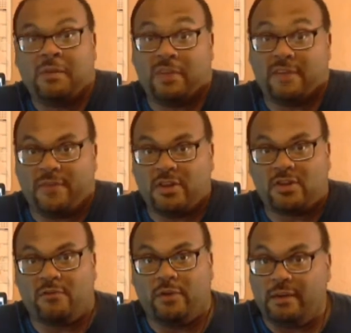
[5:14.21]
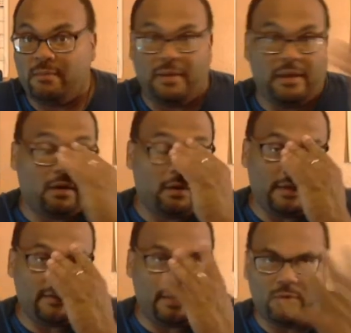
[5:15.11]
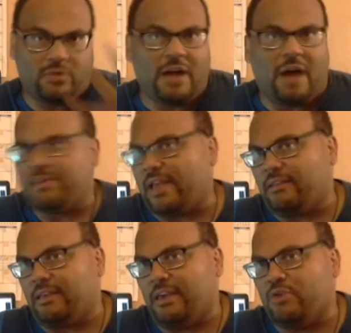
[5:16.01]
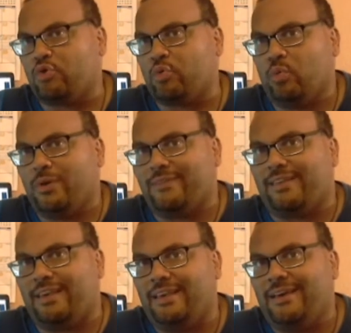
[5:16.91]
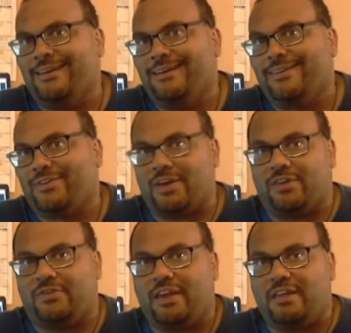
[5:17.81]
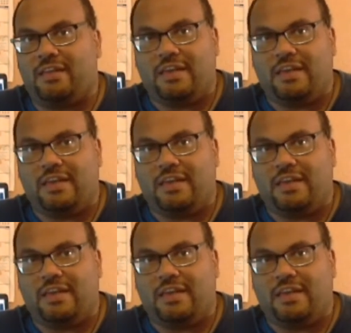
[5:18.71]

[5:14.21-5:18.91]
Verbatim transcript: Defensively, man, all they did was dominate in 2016.